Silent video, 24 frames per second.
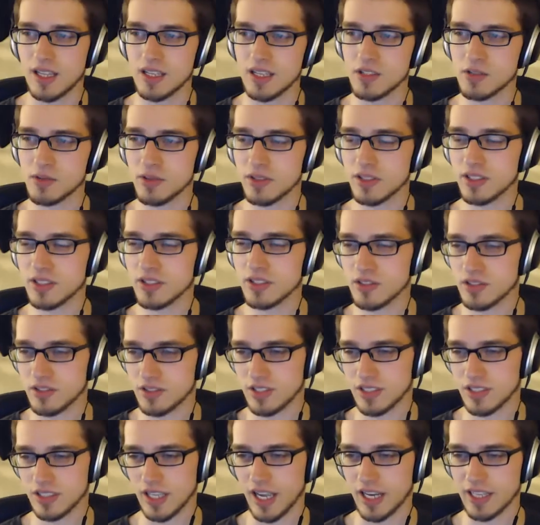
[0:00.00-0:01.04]
That is really
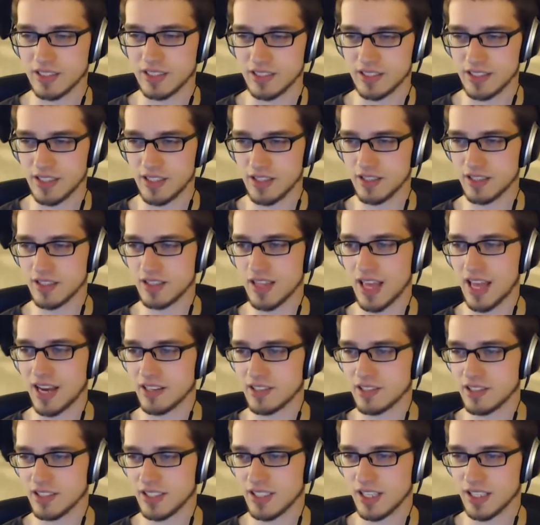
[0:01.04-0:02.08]
interesting, actually. That
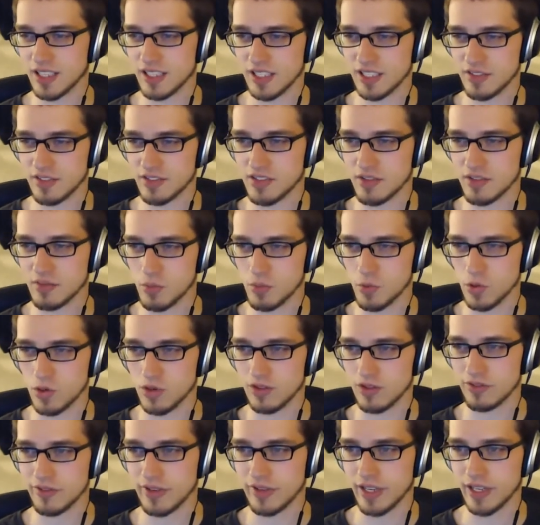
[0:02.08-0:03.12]
actually kind of gives it more
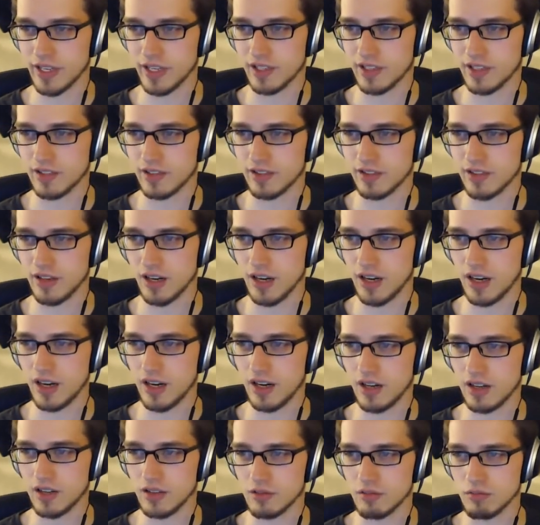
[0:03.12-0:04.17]
of a
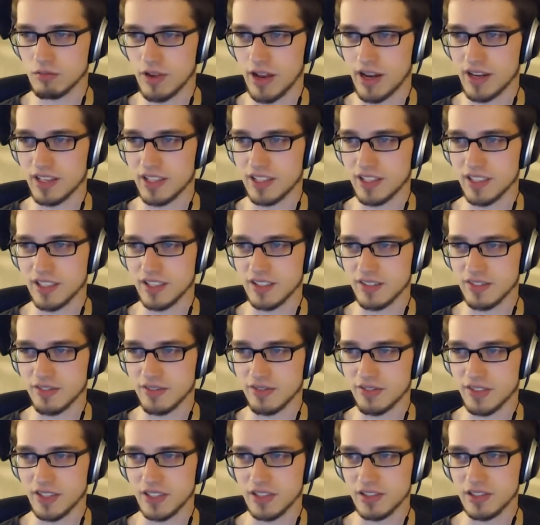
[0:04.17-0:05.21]
Reddit-y
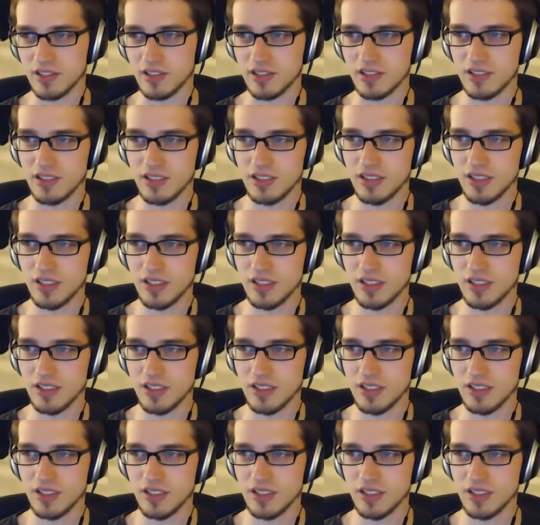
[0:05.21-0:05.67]
feel.